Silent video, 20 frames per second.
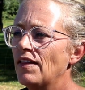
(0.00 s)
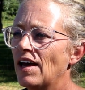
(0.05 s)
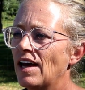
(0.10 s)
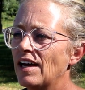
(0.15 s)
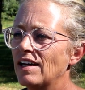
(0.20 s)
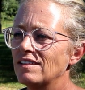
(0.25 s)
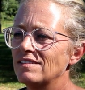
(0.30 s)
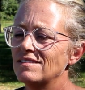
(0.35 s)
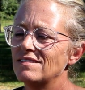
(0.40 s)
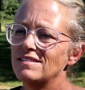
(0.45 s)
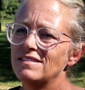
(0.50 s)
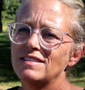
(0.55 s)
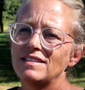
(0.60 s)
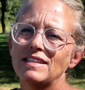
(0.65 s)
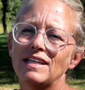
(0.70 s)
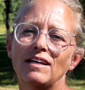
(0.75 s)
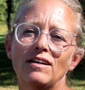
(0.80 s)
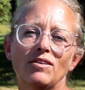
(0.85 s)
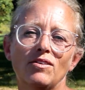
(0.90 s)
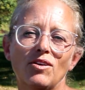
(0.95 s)
that
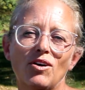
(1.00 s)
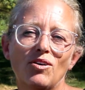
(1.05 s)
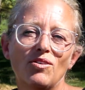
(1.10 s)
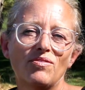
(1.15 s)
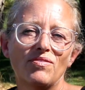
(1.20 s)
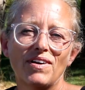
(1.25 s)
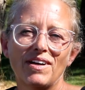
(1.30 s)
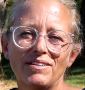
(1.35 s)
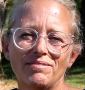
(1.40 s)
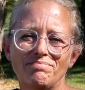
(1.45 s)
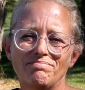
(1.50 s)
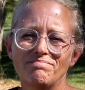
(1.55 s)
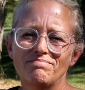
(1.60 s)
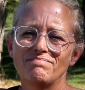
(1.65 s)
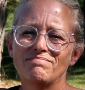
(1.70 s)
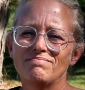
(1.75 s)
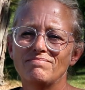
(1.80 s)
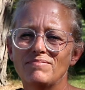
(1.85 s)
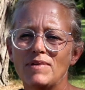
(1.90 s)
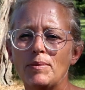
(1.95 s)
I don't know if
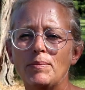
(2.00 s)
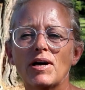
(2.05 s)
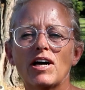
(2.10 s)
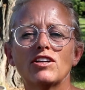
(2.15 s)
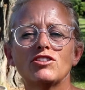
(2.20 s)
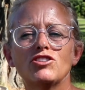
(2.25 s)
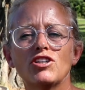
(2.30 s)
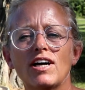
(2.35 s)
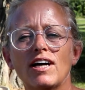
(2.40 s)
maybe I'll